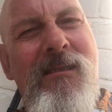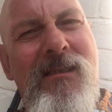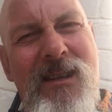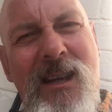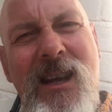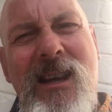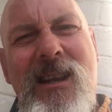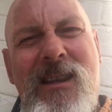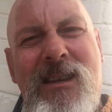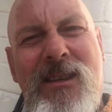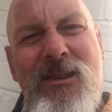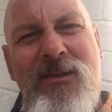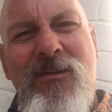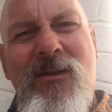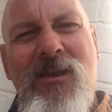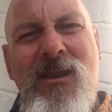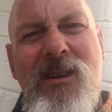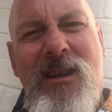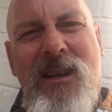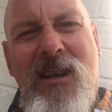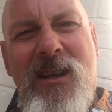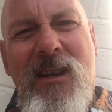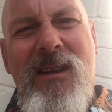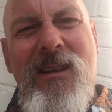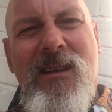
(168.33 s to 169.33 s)
Yeah, that's
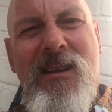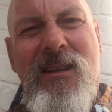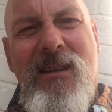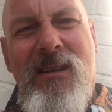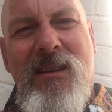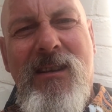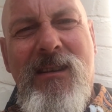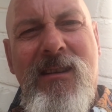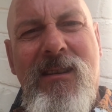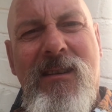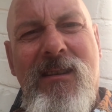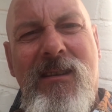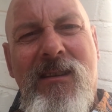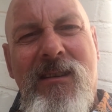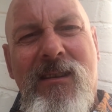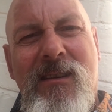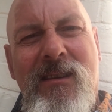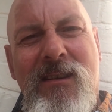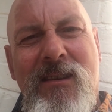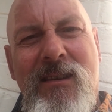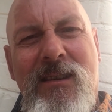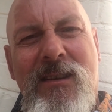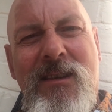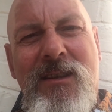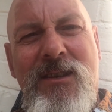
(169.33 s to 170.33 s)
right.
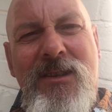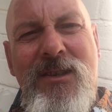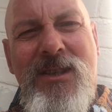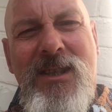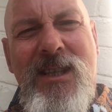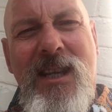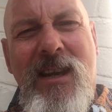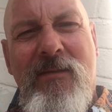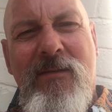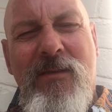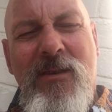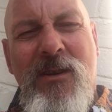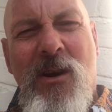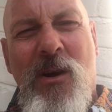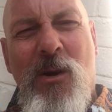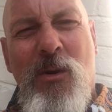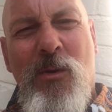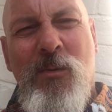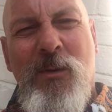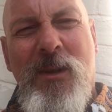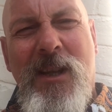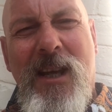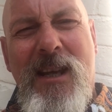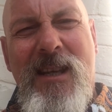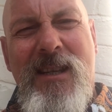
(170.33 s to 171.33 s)
Seven
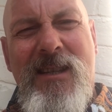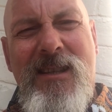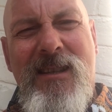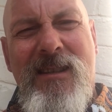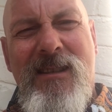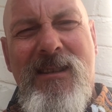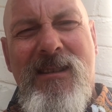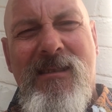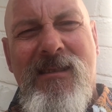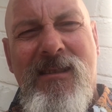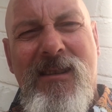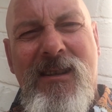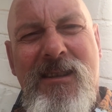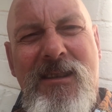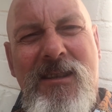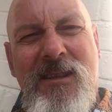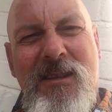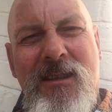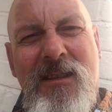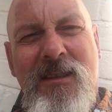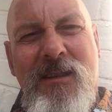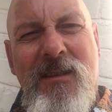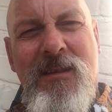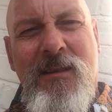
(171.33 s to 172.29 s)
whole days and nights.